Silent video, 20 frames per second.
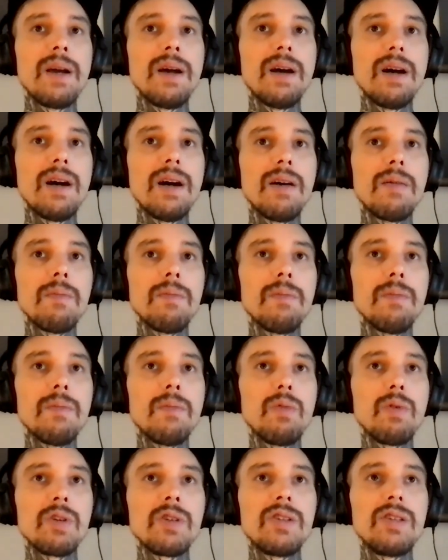um,
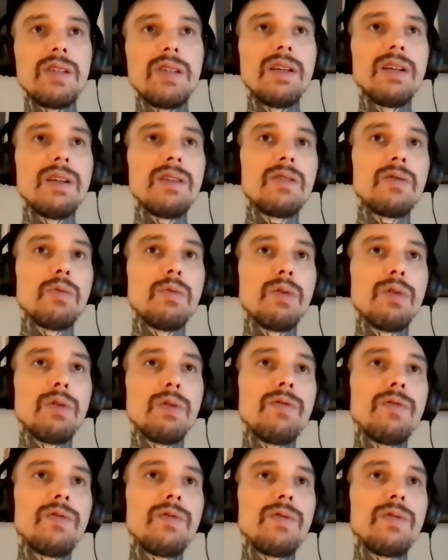we're seeing sort
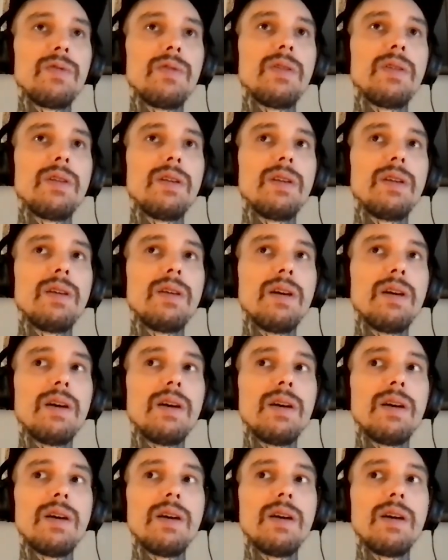of
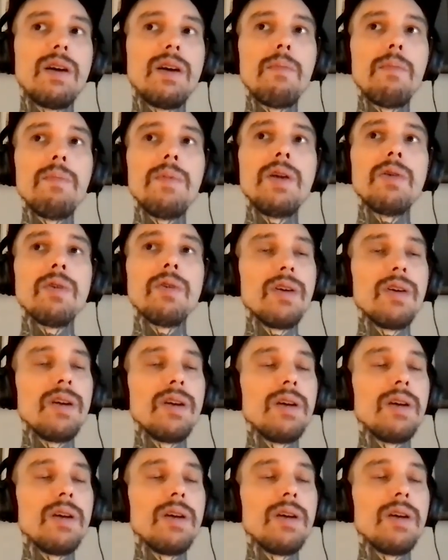a mirror